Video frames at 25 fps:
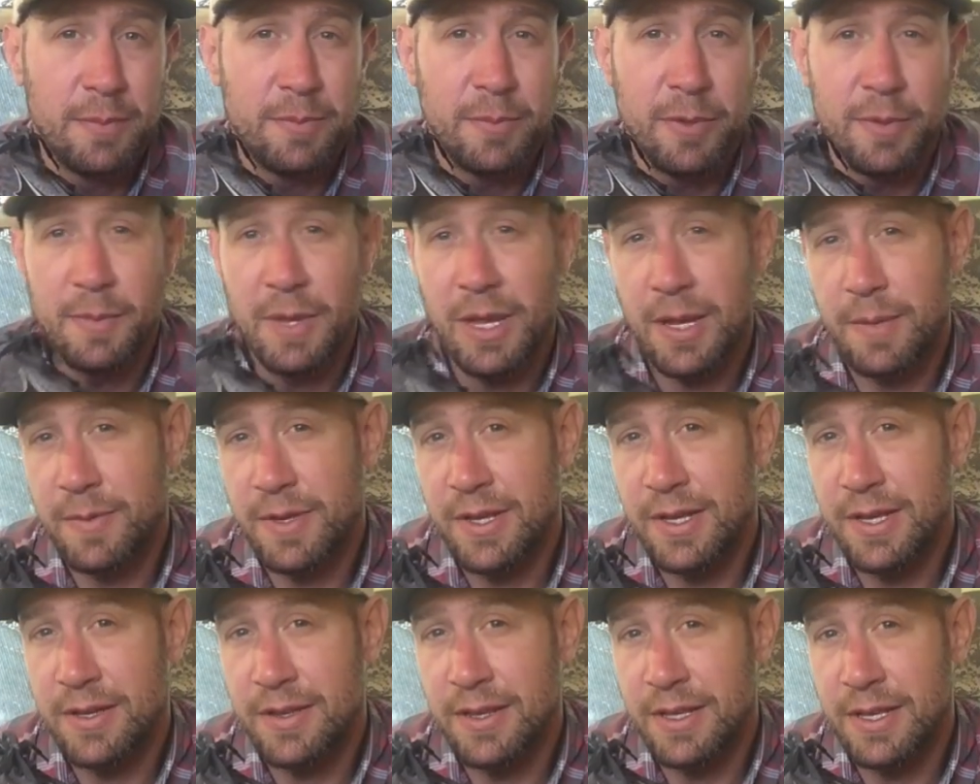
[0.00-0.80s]
but
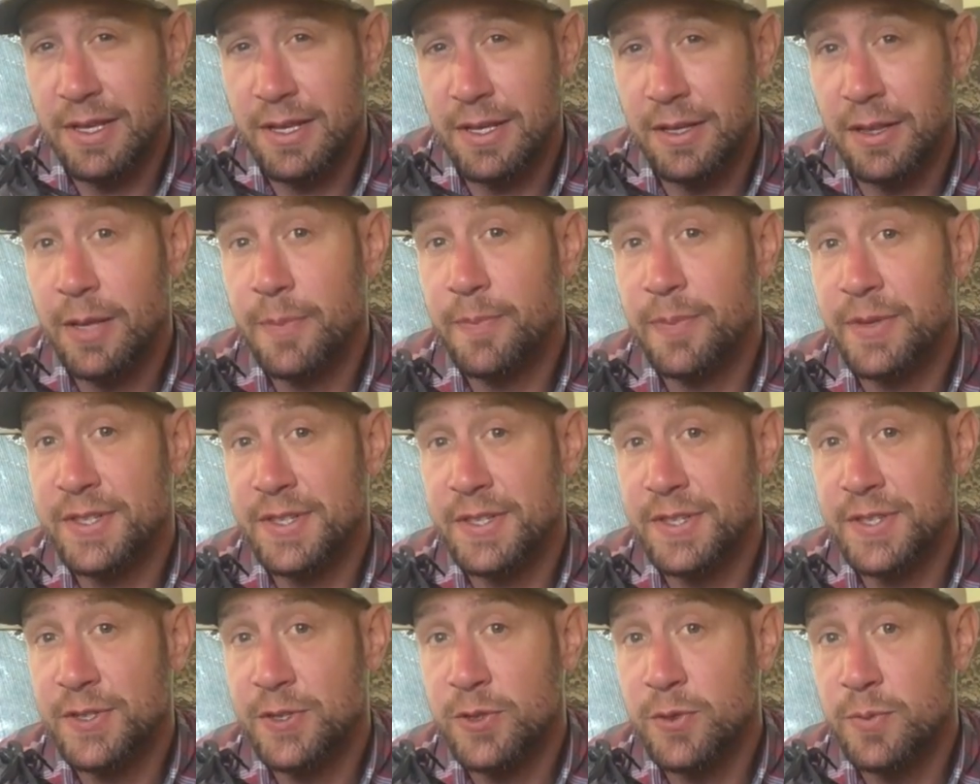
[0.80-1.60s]
maybe the
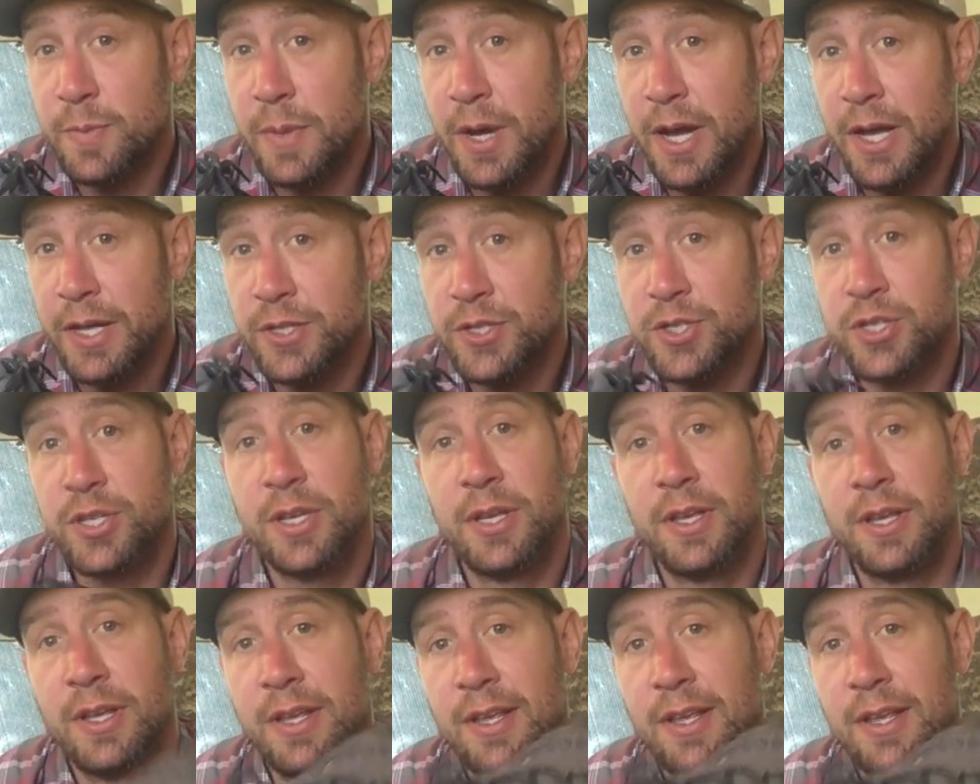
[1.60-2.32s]
Olympus is too much,